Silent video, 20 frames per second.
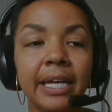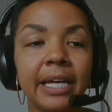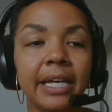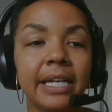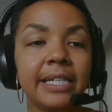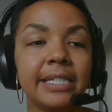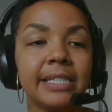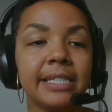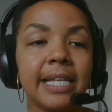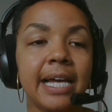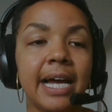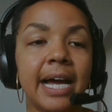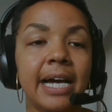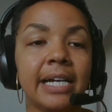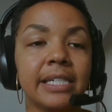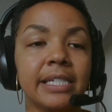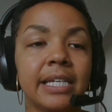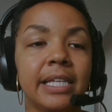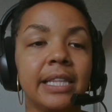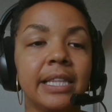is
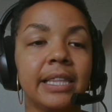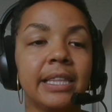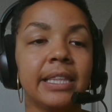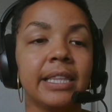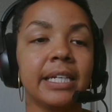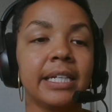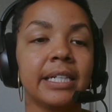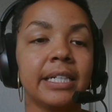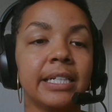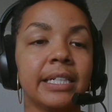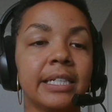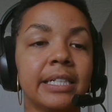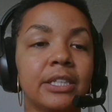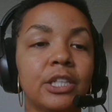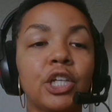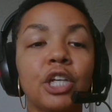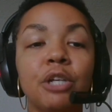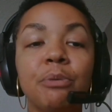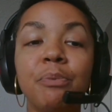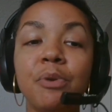that
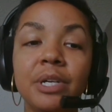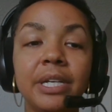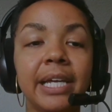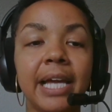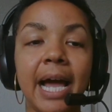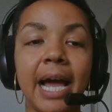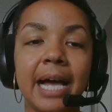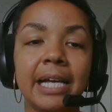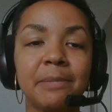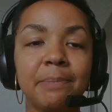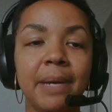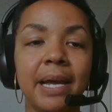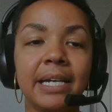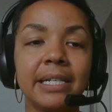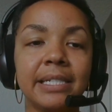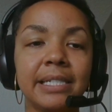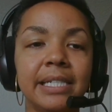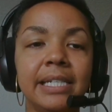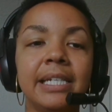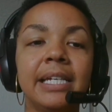the community
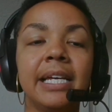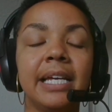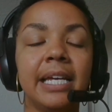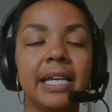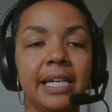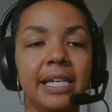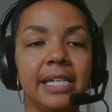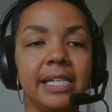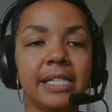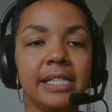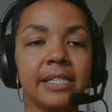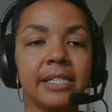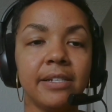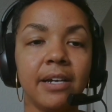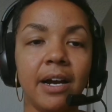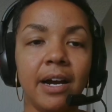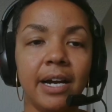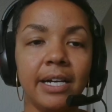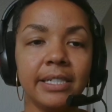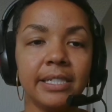aspect is
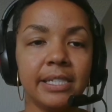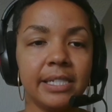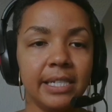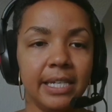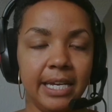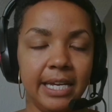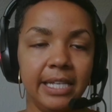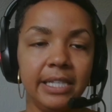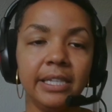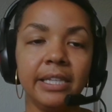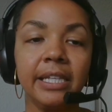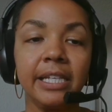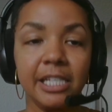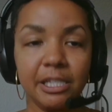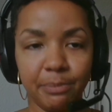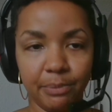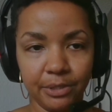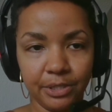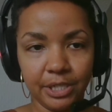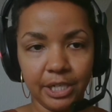not in
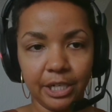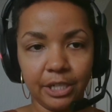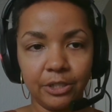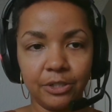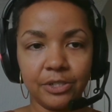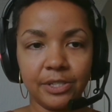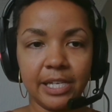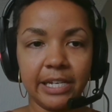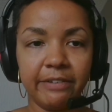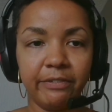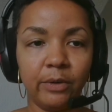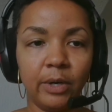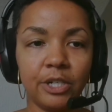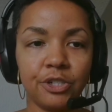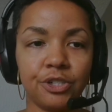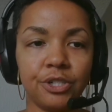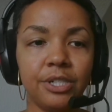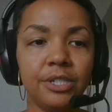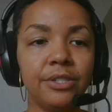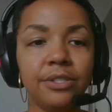this particular set of
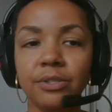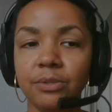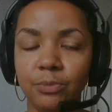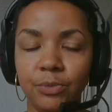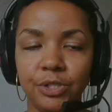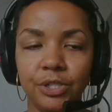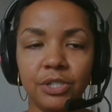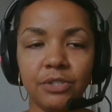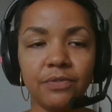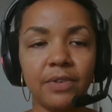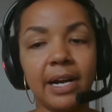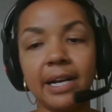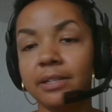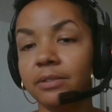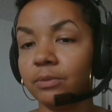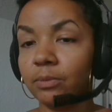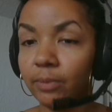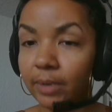questions, which is fine.